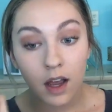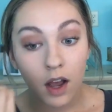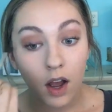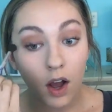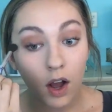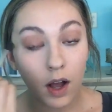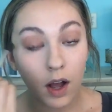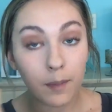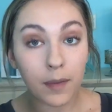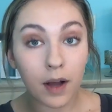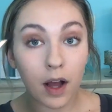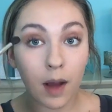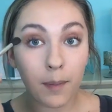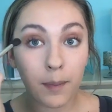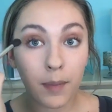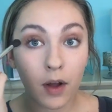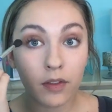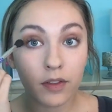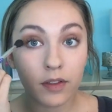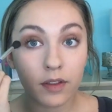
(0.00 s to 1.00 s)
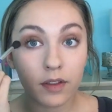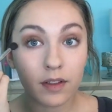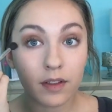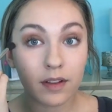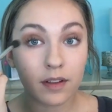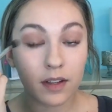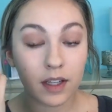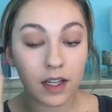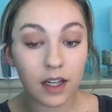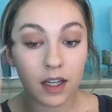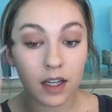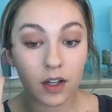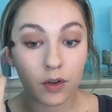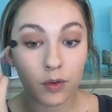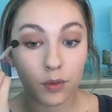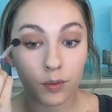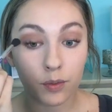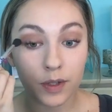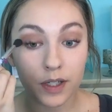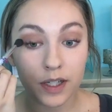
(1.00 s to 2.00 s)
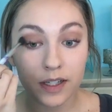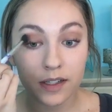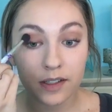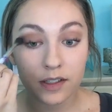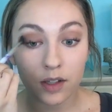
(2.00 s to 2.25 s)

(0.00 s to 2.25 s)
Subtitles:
up on the crease.